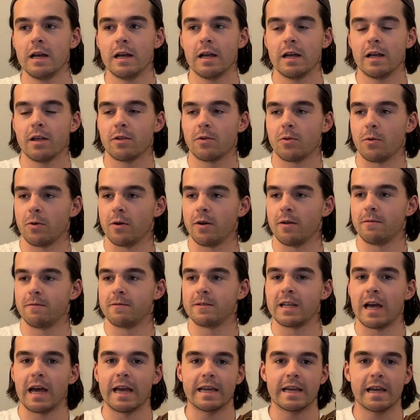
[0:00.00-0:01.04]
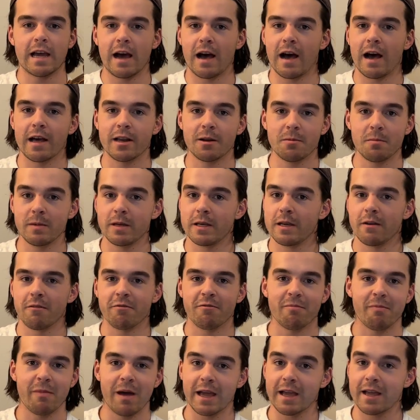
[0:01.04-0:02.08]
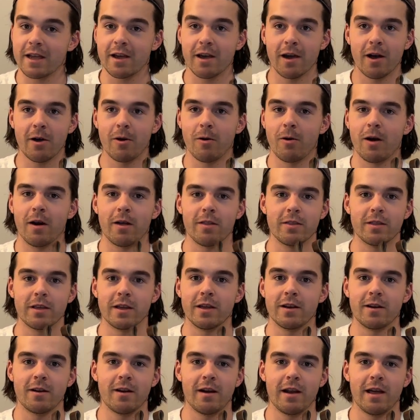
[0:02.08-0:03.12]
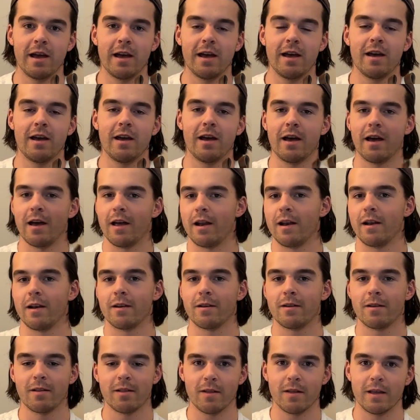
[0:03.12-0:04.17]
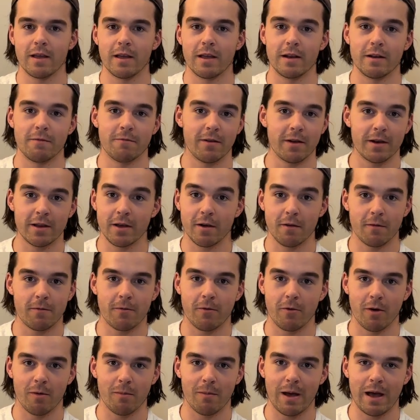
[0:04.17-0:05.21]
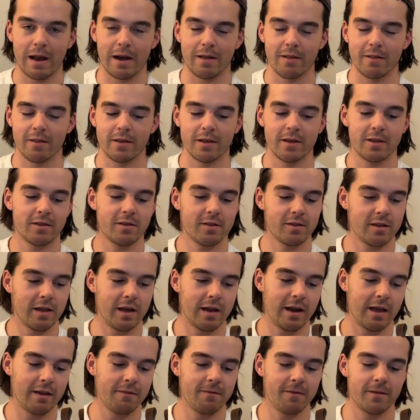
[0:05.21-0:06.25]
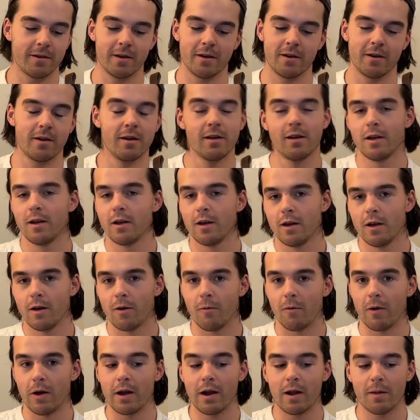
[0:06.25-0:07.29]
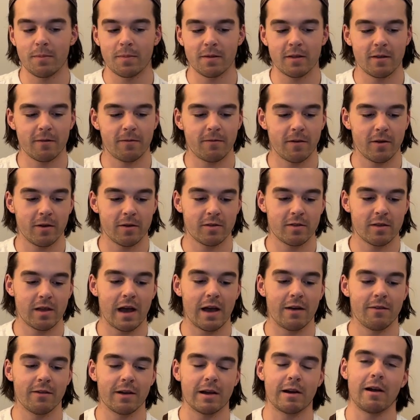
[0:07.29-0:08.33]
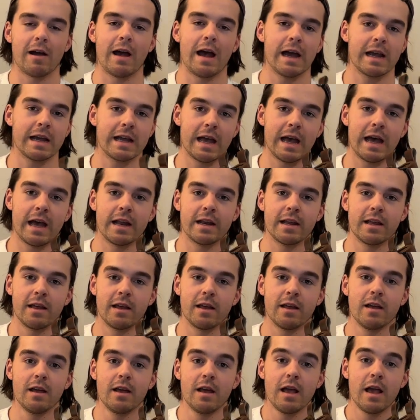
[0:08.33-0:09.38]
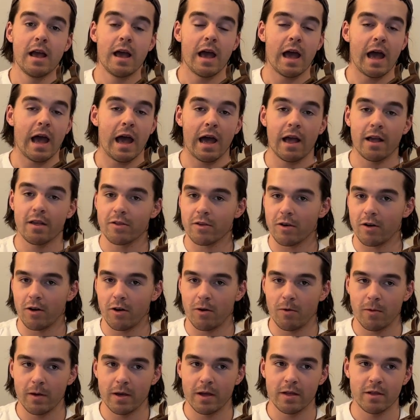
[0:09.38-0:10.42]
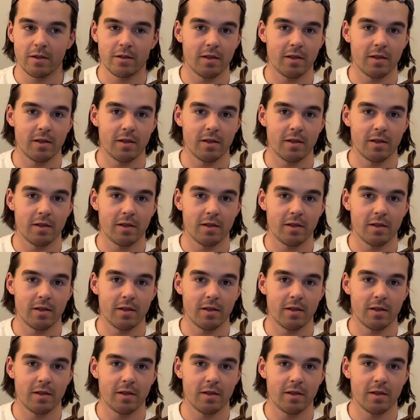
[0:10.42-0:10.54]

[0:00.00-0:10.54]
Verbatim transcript: sort of dichotomy of Megco on the internet, and in video format at least, and I figured why not be the first to have a crack at it. As always,